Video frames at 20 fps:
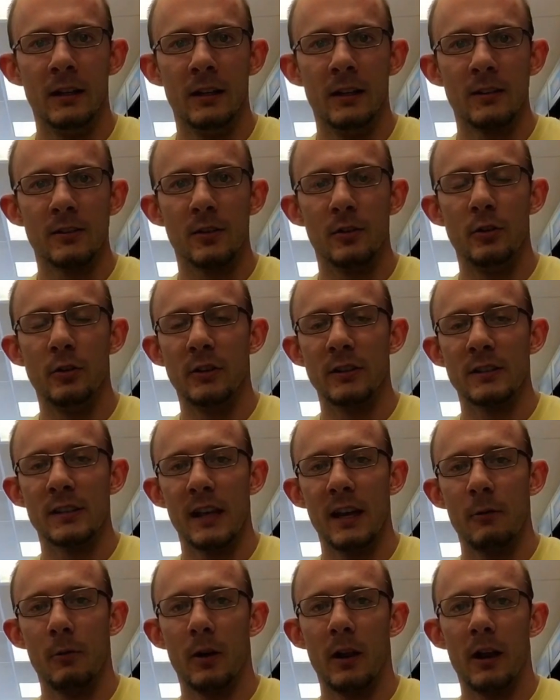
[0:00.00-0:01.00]
So you could
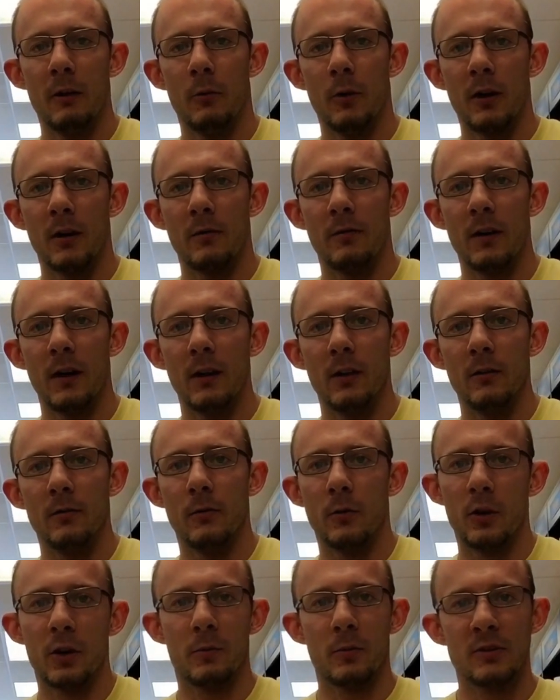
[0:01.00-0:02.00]
say, well, I want to follow
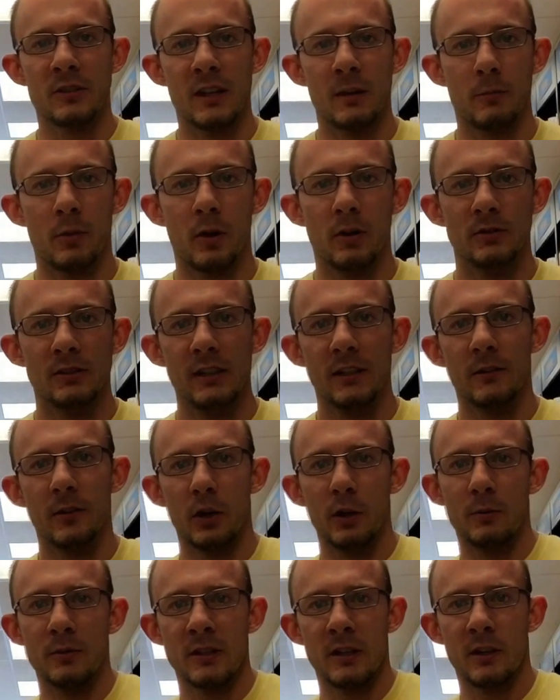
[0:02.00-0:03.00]
40% protein,
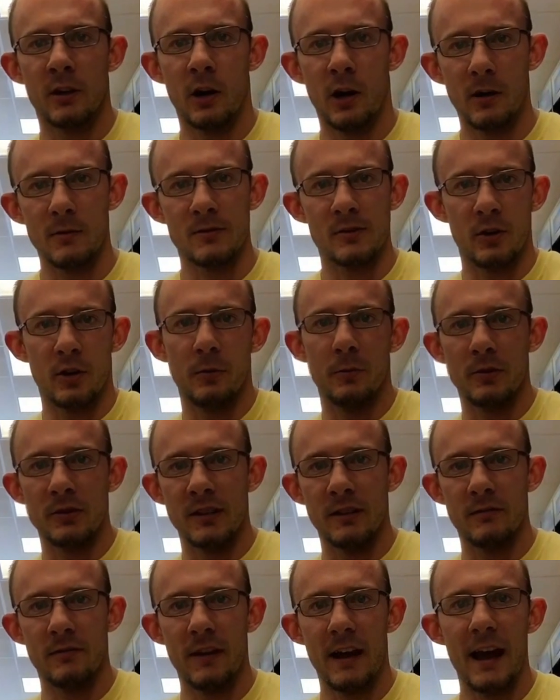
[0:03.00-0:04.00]
30% carbs,
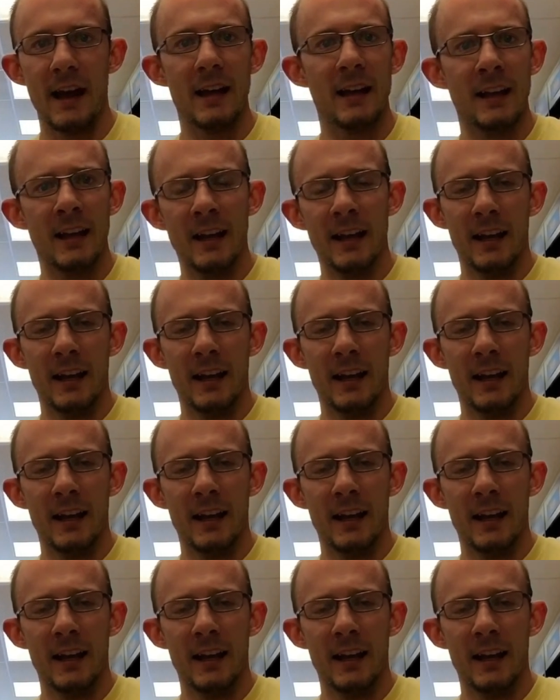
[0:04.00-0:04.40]
30% fat,